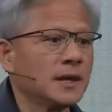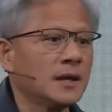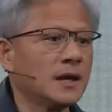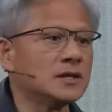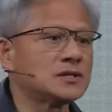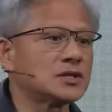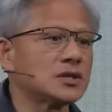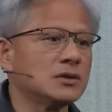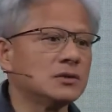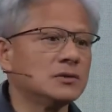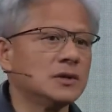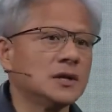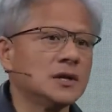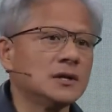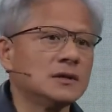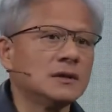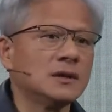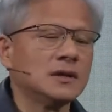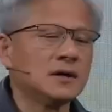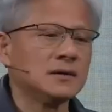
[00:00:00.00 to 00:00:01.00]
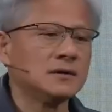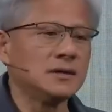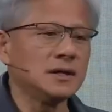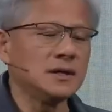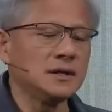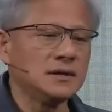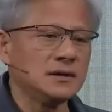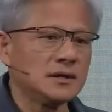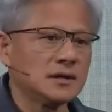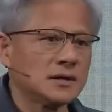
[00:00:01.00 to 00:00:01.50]
And so
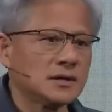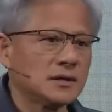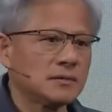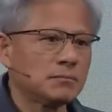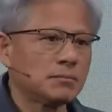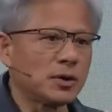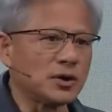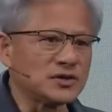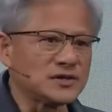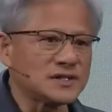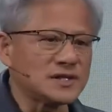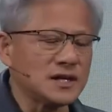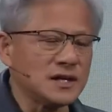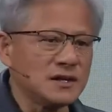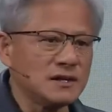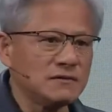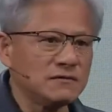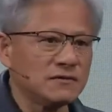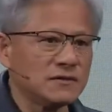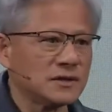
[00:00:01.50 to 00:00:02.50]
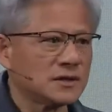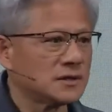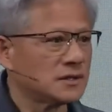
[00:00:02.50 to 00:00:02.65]
the perceive,